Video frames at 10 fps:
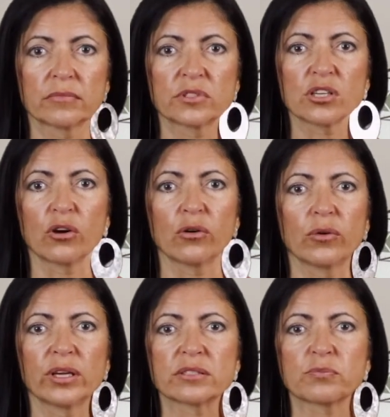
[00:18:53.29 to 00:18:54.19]

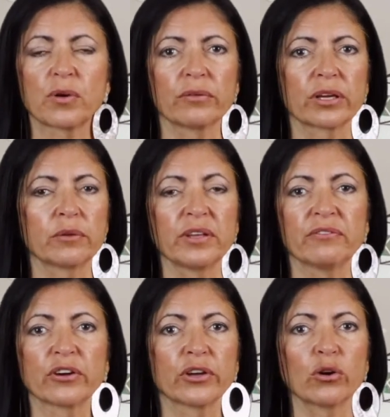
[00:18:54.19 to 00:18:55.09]
So it's probably going to be
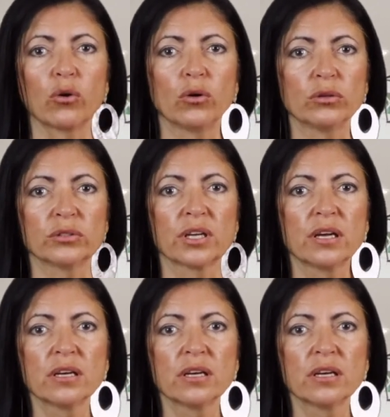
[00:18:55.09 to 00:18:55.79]
very old,